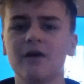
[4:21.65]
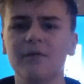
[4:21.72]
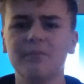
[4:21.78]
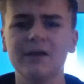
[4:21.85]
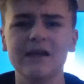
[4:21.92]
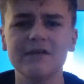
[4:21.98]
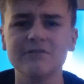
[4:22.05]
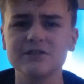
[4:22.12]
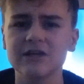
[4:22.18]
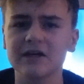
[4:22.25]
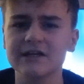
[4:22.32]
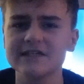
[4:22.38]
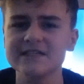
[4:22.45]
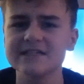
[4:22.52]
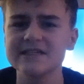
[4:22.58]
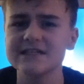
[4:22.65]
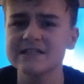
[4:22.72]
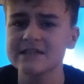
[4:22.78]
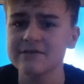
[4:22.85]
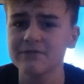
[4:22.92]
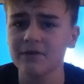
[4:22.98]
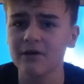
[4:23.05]
I believe it's like a
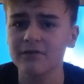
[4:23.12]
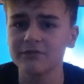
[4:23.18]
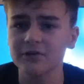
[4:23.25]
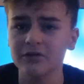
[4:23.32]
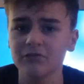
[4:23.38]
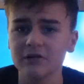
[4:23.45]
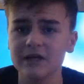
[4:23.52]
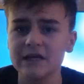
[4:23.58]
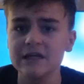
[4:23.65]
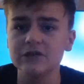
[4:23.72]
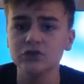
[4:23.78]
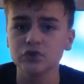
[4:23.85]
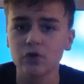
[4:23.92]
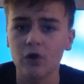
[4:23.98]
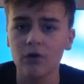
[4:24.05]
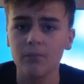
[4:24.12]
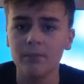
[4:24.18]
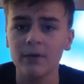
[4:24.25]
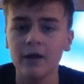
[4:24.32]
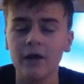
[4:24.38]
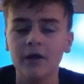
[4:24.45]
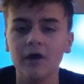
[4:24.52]
65-degree
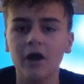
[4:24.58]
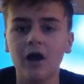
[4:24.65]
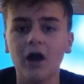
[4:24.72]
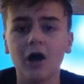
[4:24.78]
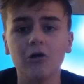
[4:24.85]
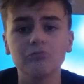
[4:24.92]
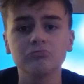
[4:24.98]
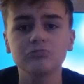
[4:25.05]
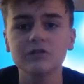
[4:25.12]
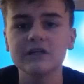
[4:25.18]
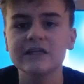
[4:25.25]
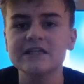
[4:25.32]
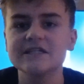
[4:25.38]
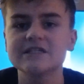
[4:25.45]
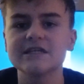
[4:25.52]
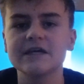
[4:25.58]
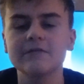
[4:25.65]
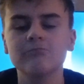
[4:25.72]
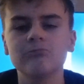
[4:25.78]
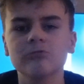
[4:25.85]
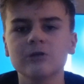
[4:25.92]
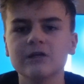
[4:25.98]
drop. Really
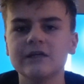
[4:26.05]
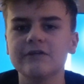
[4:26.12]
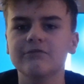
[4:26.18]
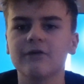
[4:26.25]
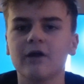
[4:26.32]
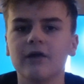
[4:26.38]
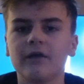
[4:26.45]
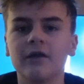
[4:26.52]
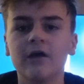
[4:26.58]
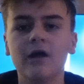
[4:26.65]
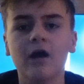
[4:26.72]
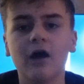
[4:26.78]
steep, really fun.